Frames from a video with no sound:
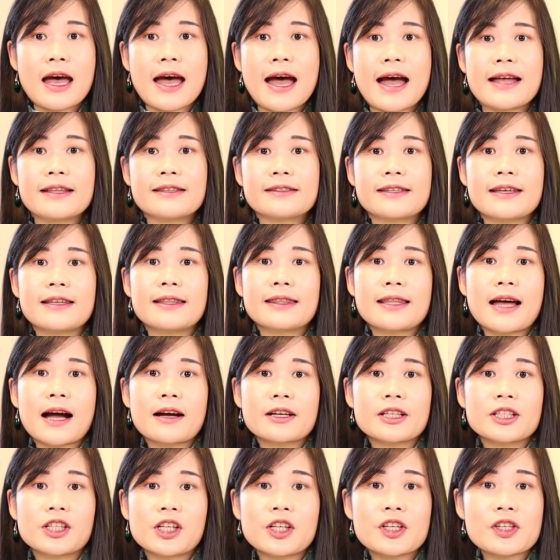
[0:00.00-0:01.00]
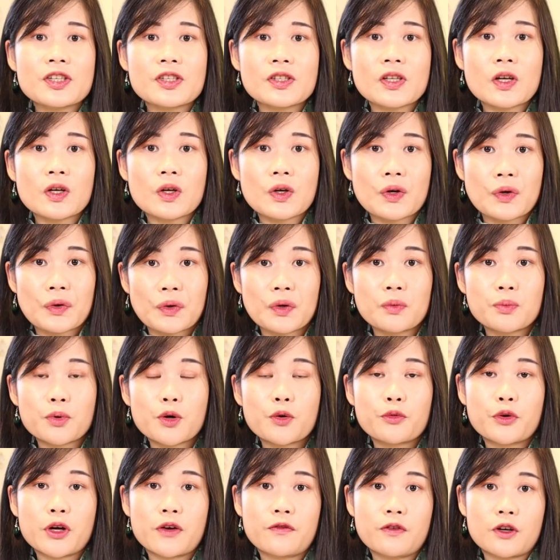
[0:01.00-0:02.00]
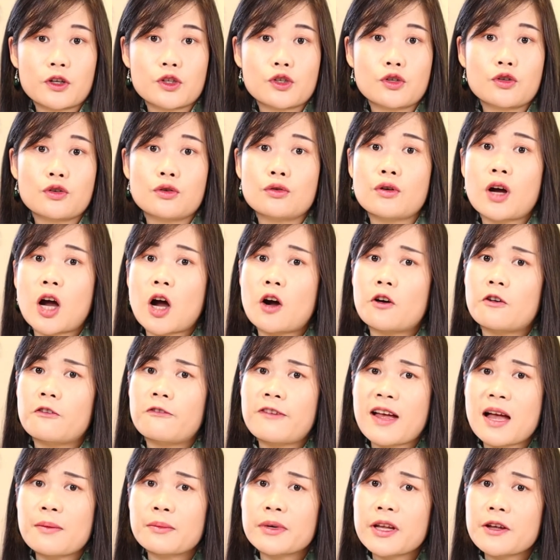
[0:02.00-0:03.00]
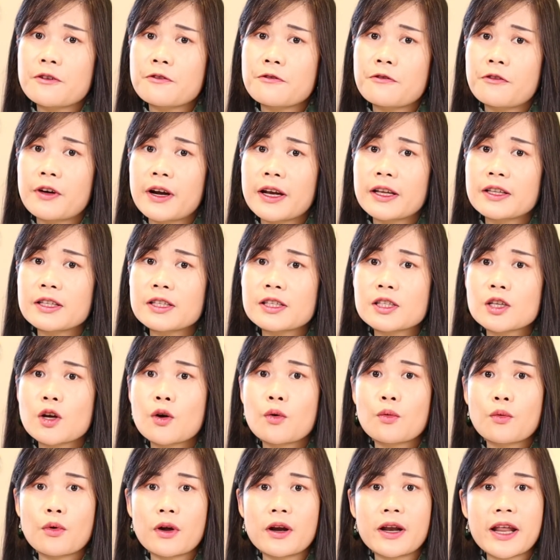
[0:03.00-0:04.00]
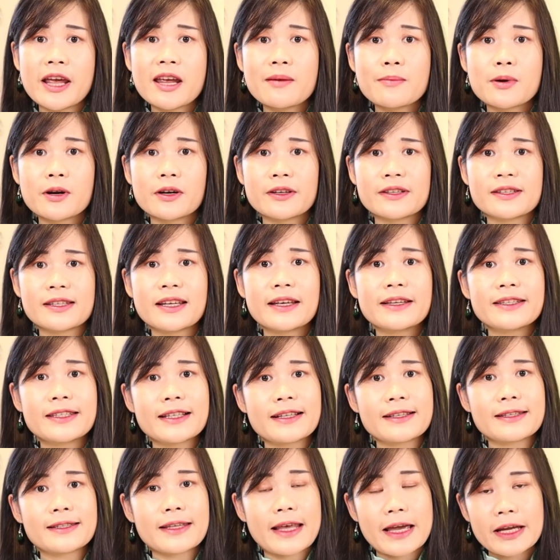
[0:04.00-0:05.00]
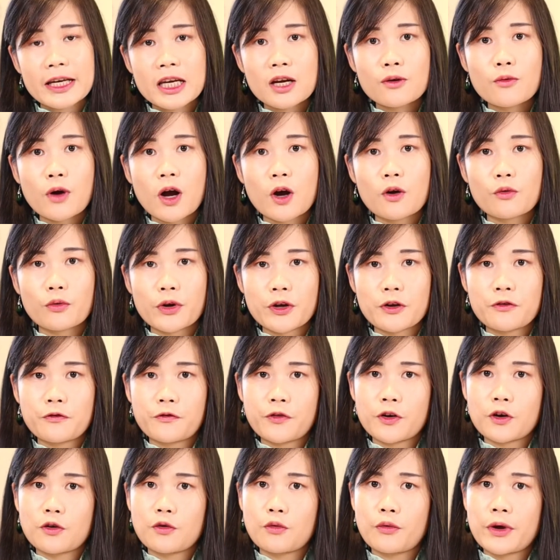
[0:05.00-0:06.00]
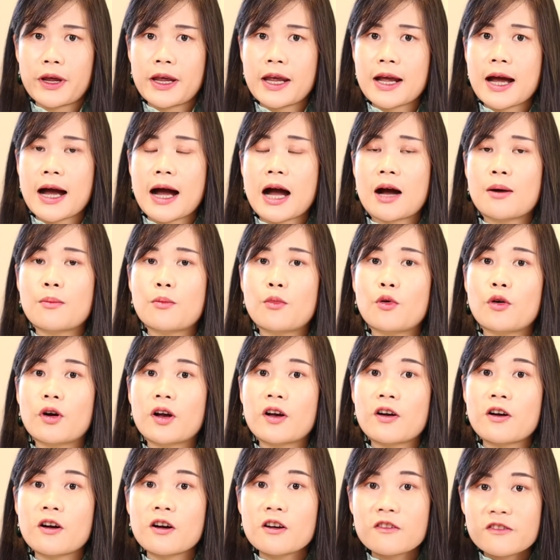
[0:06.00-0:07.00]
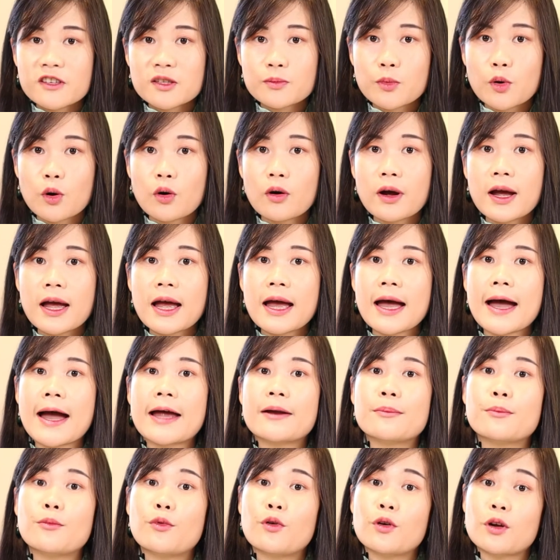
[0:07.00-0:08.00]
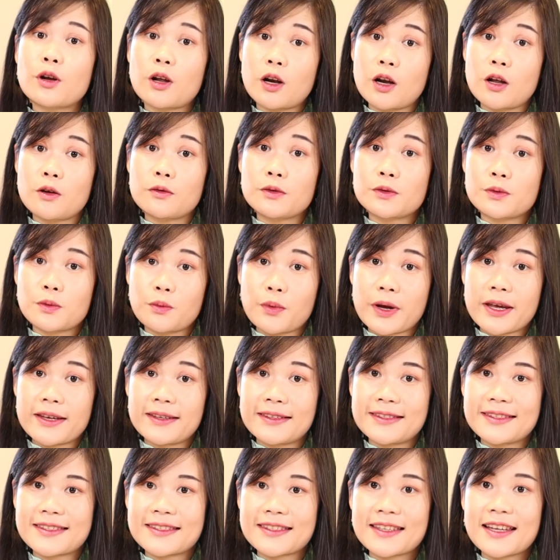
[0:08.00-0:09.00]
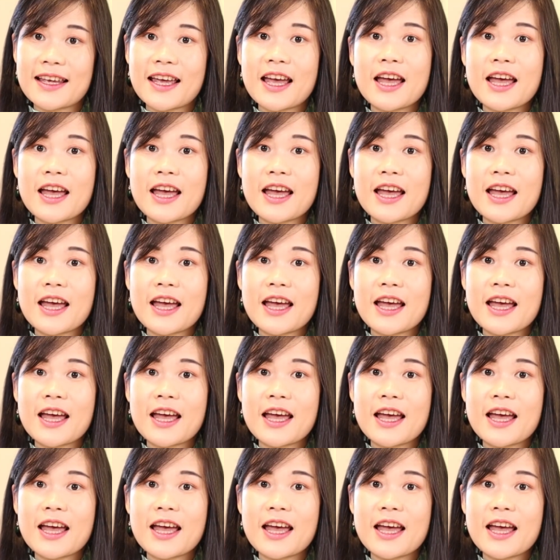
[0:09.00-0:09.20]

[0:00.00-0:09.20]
And the long-distant group refer to our family and friends or neighbors, just anyone we feel we are more comfortable and more close with.